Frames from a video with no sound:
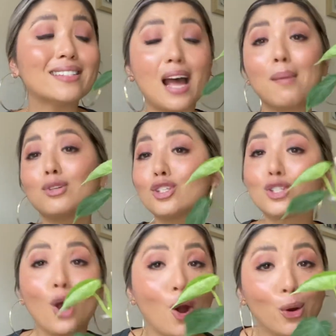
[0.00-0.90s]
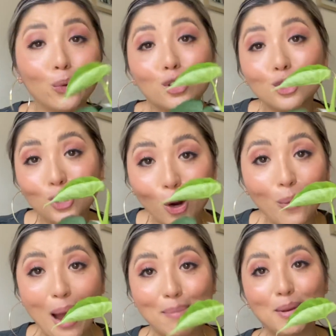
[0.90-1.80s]
I'm so
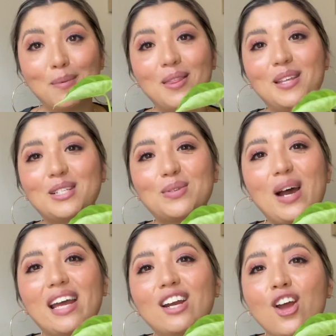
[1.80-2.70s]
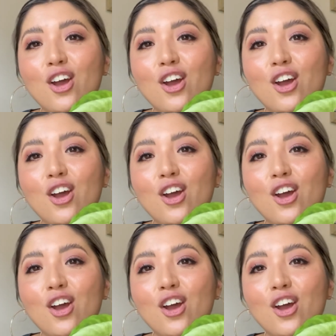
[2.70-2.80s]
happy with this one.